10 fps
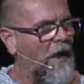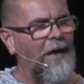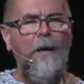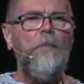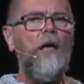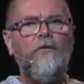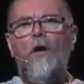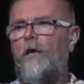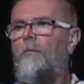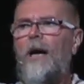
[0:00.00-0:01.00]
And I'm not
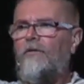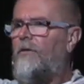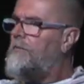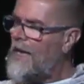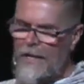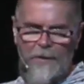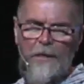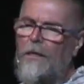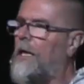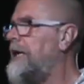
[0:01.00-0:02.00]
talking about some name it
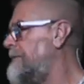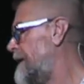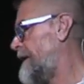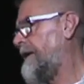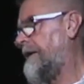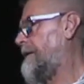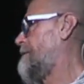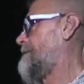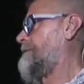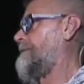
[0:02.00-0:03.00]
and claim it thing.
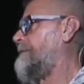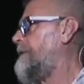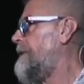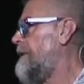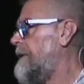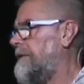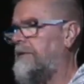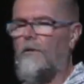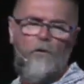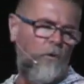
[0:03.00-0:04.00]

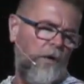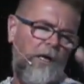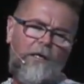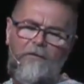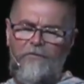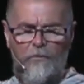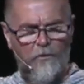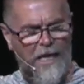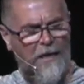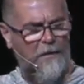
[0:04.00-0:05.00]
Dear Lord, I lived
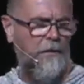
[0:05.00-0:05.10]
through that.